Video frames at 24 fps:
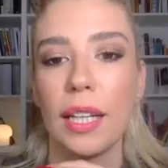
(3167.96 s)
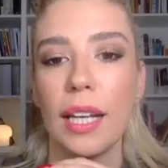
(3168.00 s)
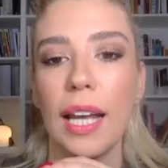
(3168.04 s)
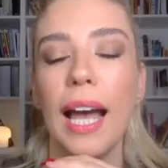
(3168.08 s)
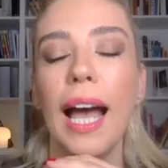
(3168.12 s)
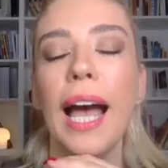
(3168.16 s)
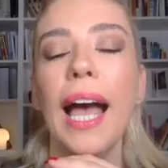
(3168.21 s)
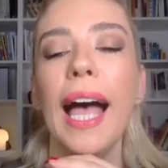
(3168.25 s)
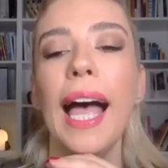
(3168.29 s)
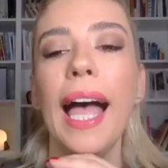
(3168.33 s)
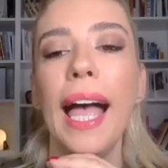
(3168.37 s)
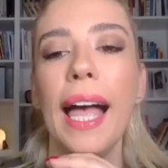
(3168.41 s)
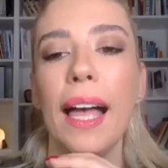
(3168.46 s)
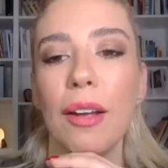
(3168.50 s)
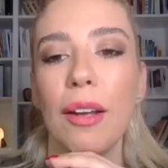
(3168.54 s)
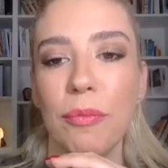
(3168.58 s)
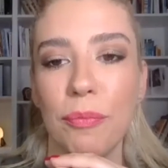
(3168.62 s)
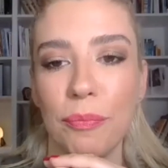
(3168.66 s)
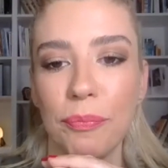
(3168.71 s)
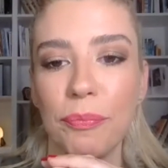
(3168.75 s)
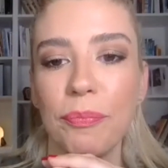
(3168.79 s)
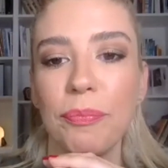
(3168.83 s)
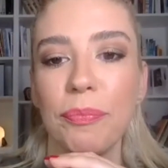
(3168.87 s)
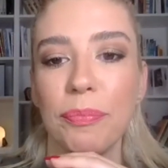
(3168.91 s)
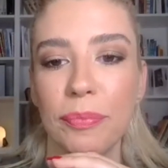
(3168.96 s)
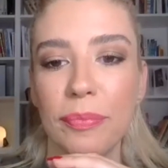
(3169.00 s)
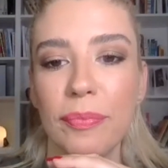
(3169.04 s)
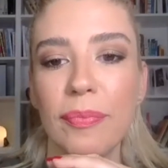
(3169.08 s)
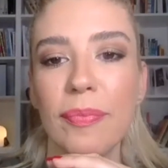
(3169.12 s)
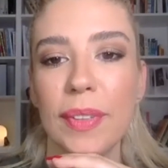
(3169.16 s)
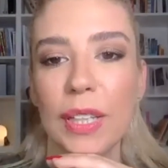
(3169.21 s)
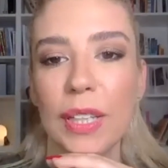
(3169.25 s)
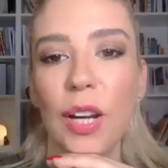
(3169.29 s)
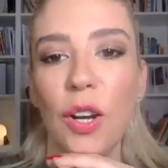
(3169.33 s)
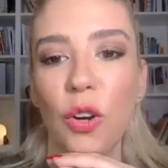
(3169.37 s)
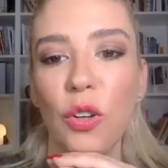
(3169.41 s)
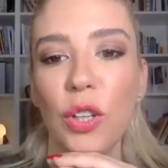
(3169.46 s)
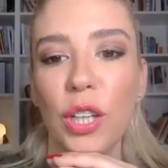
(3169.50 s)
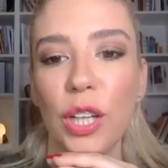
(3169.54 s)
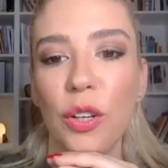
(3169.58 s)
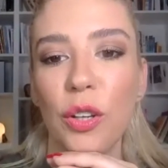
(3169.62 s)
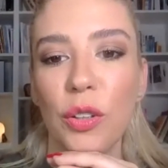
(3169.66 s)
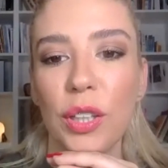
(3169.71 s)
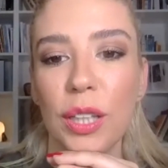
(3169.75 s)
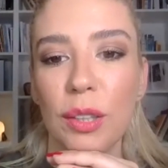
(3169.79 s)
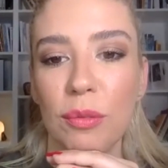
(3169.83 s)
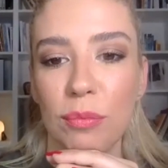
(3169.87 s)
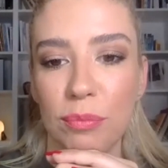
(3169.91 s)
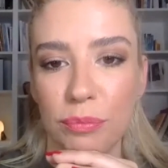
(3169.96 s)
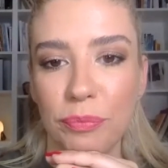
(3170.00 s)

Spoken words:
to remove the keratose,